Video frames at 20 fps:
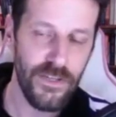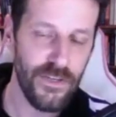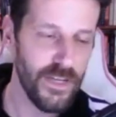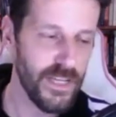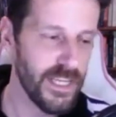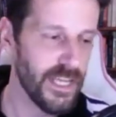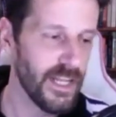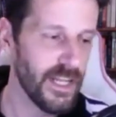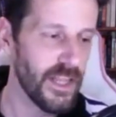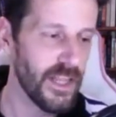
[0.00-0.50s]
You're
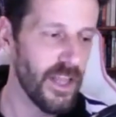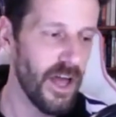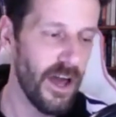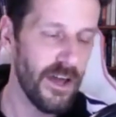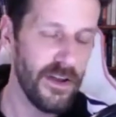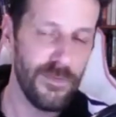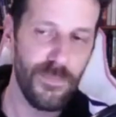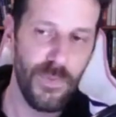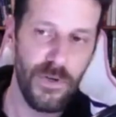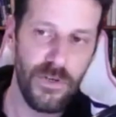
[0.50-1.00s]
going to get a
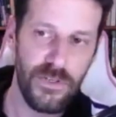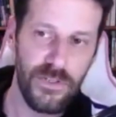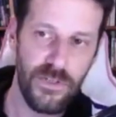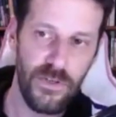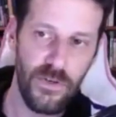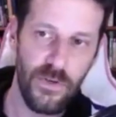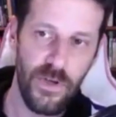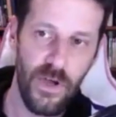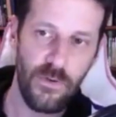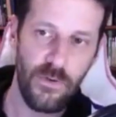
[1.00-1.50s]
lot of
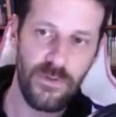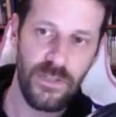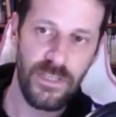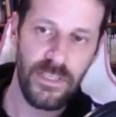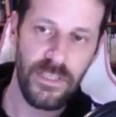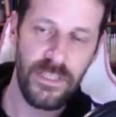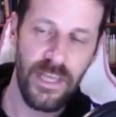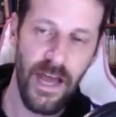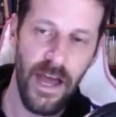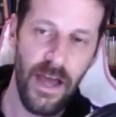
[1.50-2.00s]
personal
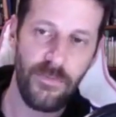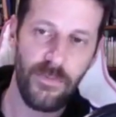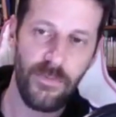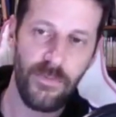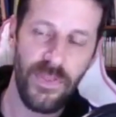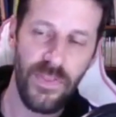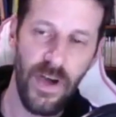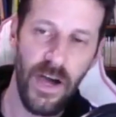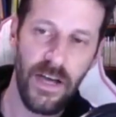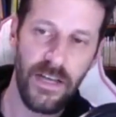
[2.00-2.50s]
coaching time
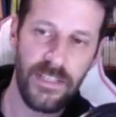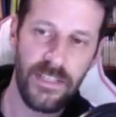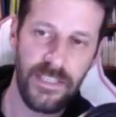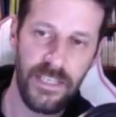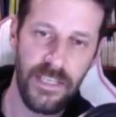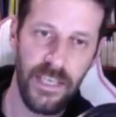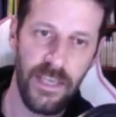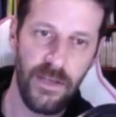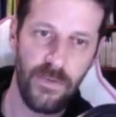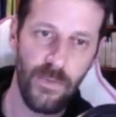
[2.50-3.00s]
with us,
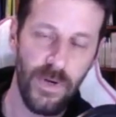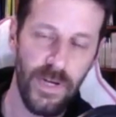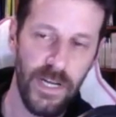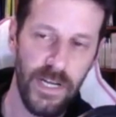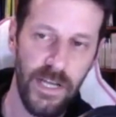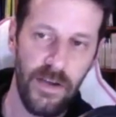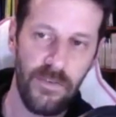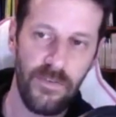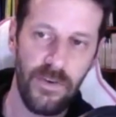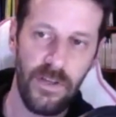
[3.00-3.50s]
and we're going to
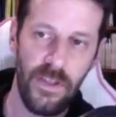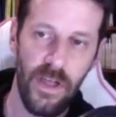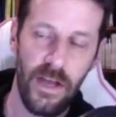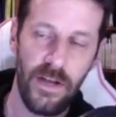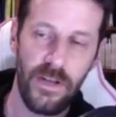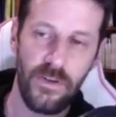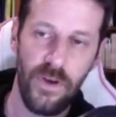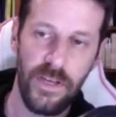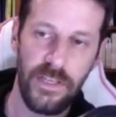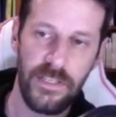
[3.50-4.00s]
cover a lot
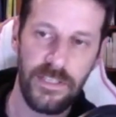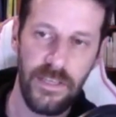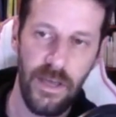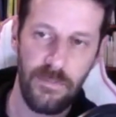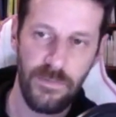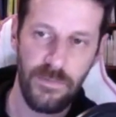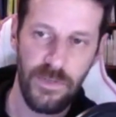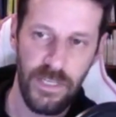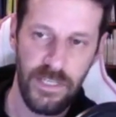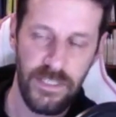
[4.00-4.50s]
of great
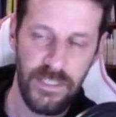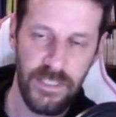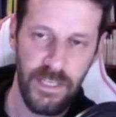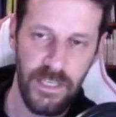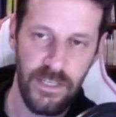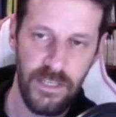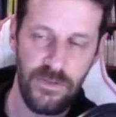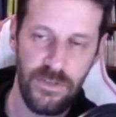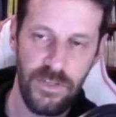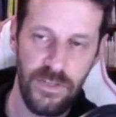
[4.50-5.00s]
subjects
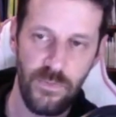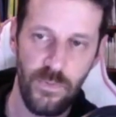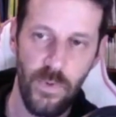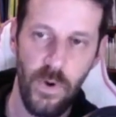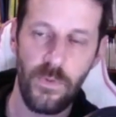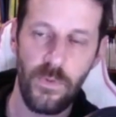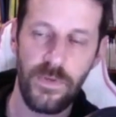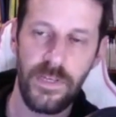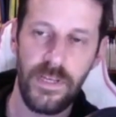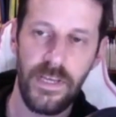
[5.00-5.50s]
that you just
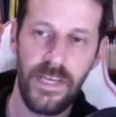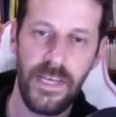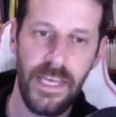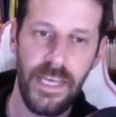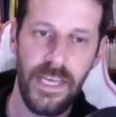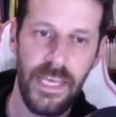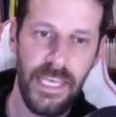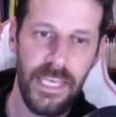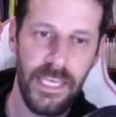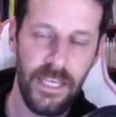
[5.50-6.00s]
won't
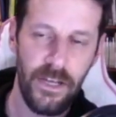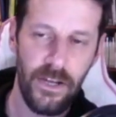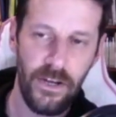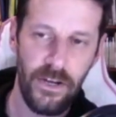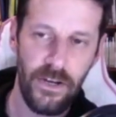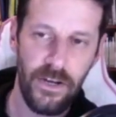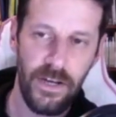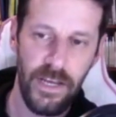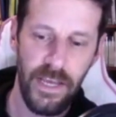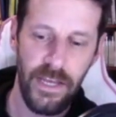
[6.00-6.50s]

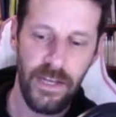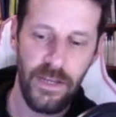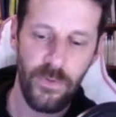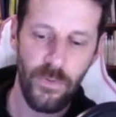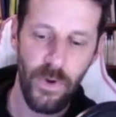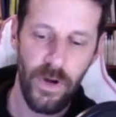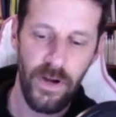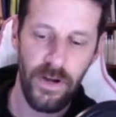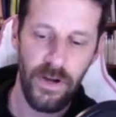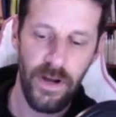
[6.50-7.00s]
hear
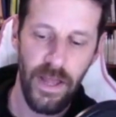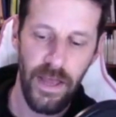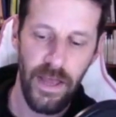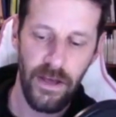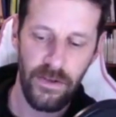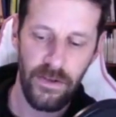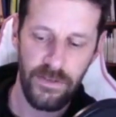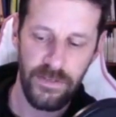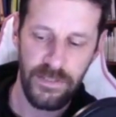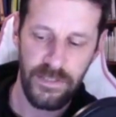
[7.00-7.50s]
anywhere
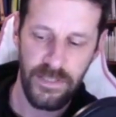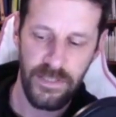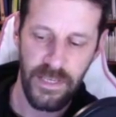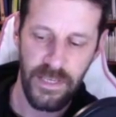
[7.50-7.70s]
else.